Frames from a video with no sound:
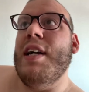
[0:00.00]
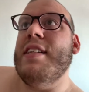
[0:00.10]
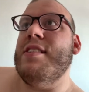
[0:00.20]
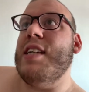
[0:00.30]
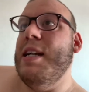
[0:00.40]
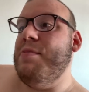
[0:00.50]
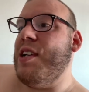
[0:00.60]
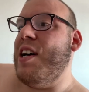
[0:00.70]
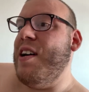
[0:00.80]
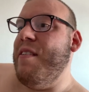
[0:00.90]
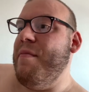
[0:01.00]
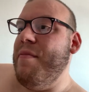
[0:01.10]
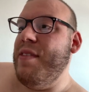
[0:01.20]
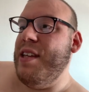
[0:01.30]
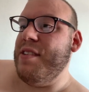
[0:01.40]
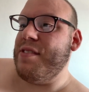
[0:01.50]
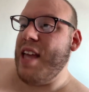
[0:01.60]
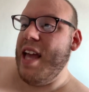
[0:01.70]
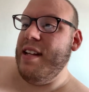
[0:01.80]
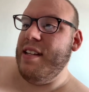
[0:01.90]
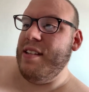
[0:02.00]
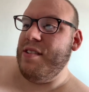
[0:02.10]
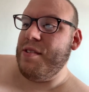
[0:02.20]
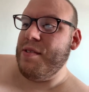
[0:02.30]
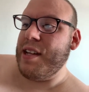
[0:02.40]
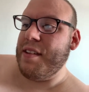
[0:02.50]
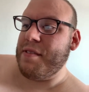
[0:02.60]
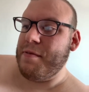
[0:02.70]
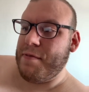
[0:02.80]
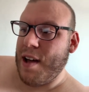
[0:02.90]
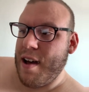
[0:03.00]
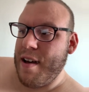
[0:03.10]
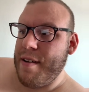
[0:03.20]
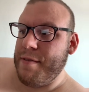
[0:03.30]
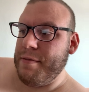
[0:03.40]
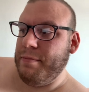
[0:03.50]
At the same time, this ended in 2005.